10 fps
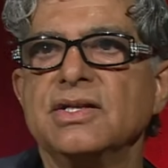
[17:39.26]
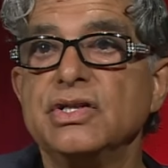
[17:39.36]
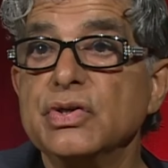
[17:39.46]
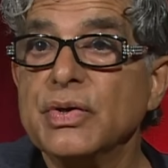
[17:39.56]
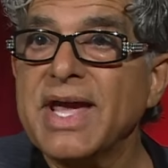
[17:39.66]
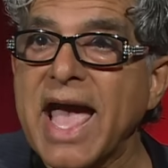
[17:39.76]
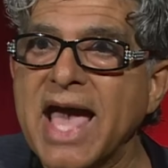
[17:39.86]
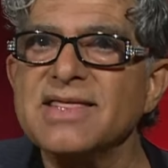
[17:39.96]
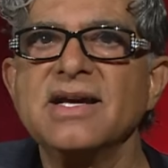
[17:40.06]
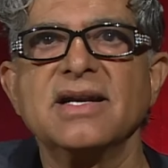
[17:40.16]
Do you
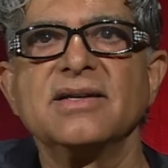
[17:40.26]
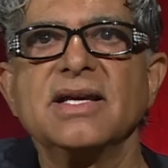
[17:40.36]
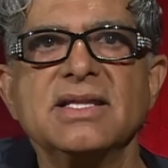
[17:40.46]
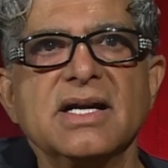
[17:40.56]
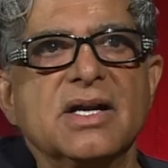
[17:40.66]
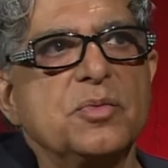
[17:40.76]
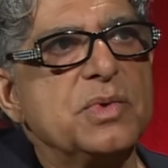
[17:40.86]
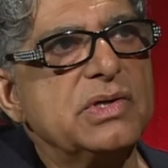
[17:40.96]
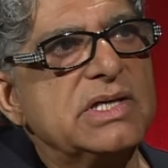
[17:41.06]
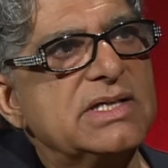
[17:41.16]
gather in a
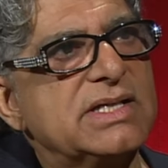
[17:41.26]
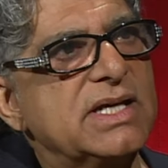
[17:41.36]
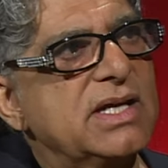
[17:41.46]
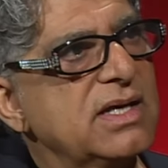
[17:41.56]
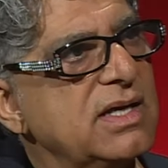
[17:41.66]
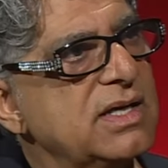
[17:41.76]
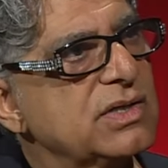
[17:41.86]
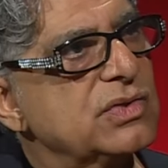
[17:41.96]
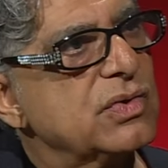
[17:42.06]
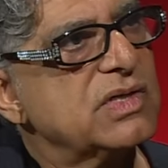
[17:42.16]
community
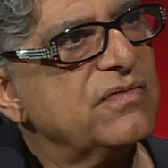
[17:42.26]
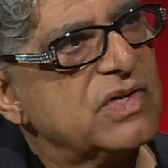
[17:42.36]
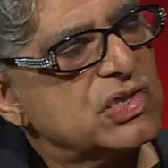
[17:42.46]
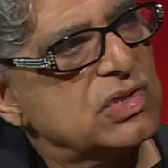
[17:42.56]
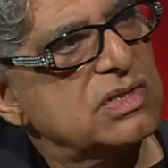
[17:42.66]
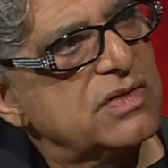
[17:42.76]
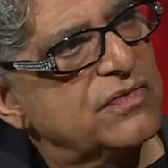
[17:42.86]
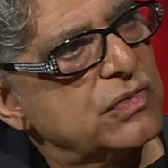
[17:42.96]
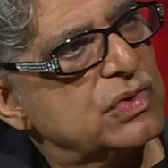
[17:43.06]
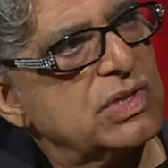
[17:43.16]
to envision the
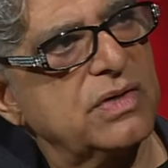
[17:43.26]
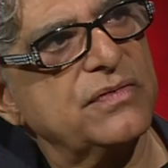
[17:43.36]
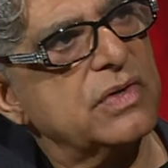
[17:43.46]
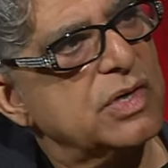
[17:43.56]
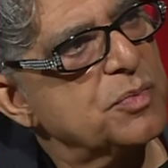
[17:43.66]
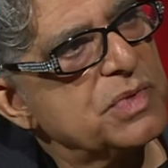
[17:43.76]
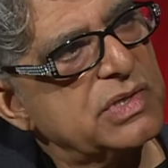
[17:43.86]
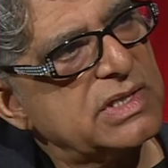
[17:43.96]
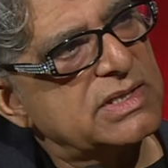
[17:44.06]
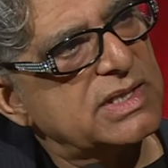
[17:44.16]
future of your
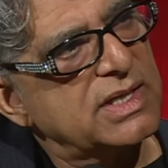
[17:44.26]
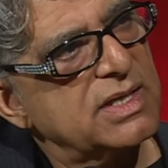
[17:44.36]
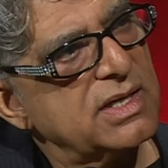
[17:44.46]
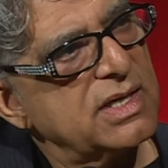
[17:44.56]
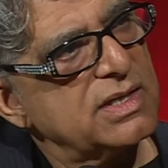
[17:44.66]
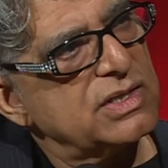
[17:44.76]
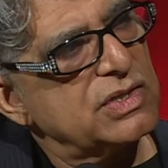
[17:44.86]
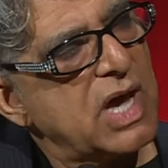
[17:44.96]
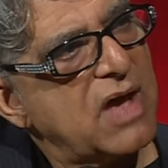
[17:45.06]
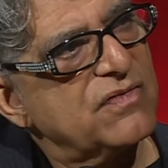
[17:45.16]
community? Do
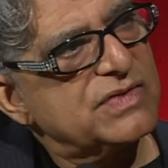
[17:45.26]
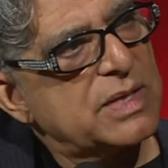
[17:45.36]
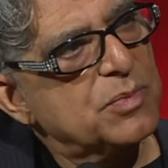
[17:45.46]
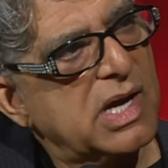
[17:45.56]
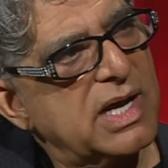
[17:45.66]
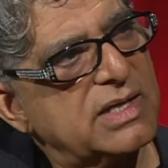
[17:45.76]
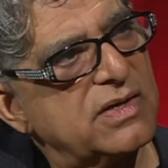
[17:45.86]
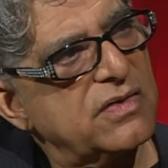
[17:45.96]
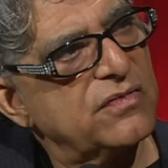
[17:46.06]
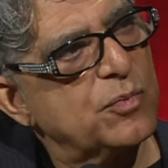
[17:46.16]
you have some
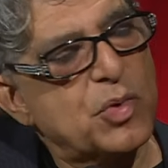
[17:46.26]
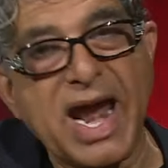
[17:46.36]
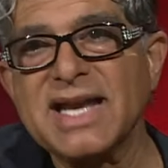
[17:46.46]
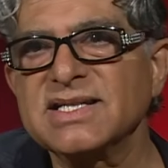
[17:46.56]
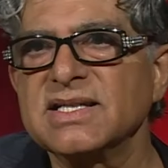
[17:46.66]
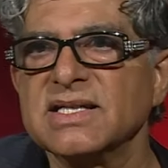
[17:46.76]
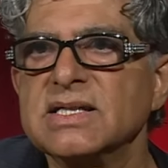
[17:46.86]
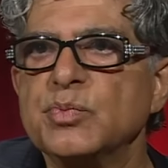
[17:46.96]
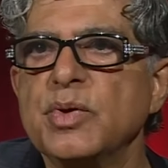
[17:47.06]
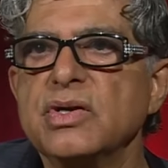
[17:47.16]
kind of practice,
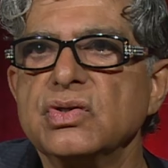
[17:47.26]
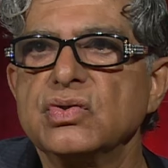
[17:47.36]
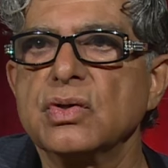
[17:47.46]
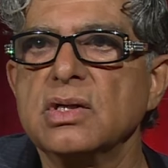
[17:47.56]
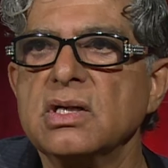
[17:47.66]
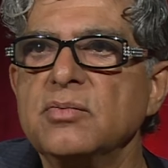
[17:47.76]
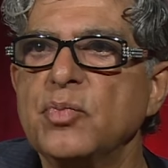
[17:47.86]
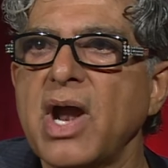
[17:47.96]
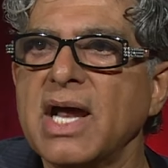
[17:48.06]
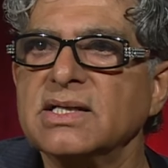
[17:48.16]
spiritual
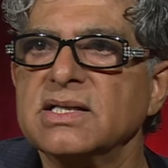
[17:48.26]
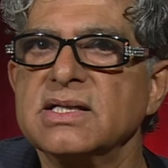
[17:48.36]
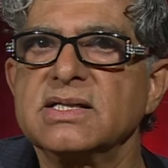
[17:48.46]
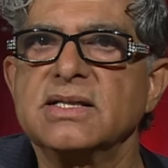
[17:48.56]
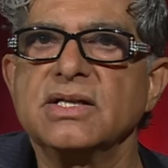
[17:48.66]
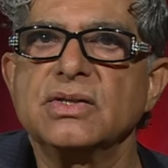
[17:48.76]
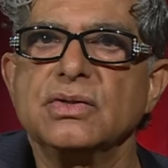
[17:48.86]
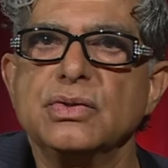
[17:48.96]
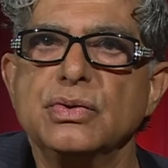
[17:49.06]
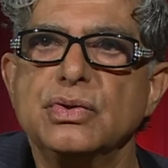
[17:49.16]
practice that you
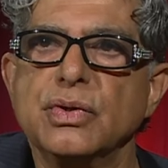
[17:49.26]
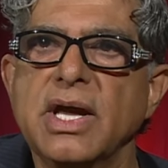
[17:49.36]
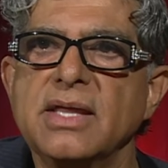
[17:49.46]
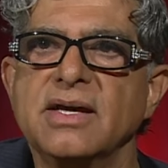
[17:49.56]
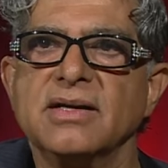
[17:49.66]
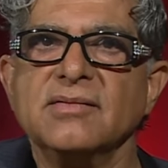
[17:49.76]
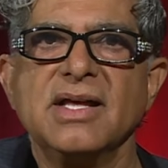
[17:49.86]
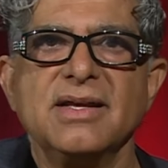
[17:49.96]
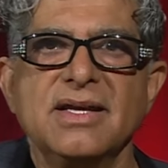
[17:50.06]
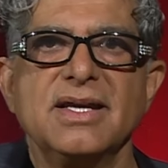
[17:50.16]
do together?
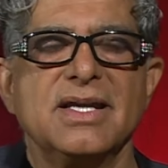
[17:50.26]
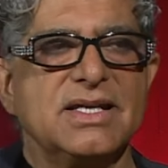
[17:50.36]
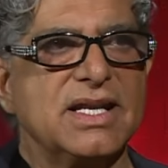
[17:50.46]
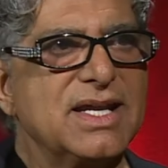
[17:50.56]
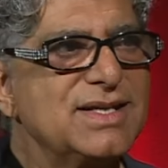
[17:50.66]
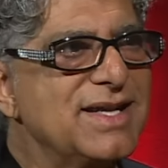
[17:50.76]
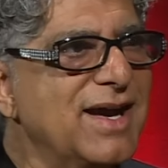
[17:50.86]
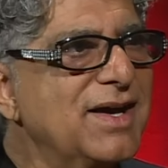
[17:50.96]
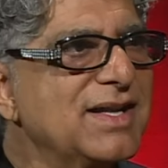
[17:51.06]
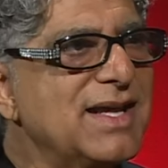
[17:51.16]
In
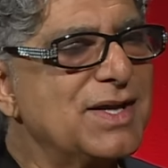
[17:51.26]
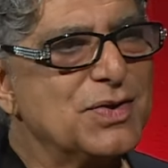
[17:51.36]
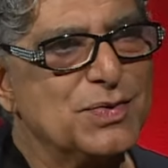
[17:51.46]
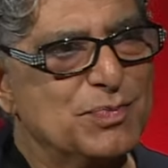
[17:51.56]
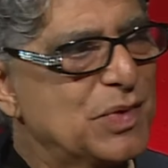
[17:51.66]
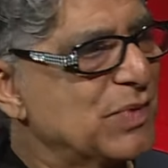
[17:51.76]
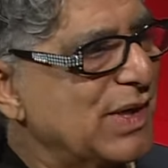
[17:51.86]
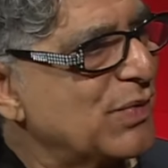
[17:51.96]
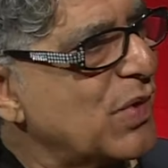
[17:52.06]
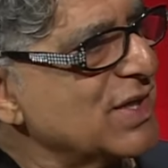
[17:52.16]
India, and I know
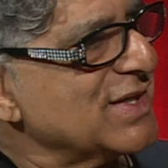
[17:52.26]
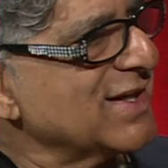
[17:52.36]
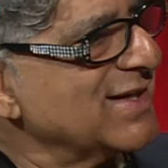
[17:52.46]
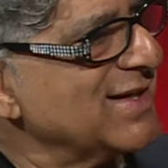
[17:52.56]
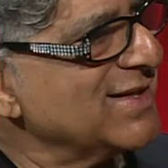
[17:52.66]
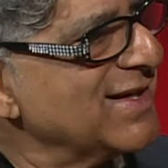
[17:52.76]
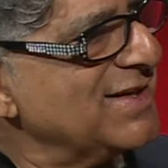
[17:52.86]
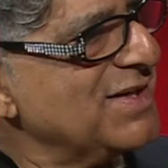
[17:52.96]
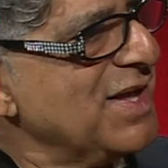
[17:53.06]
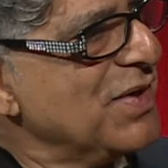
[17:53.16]
people are watching in India,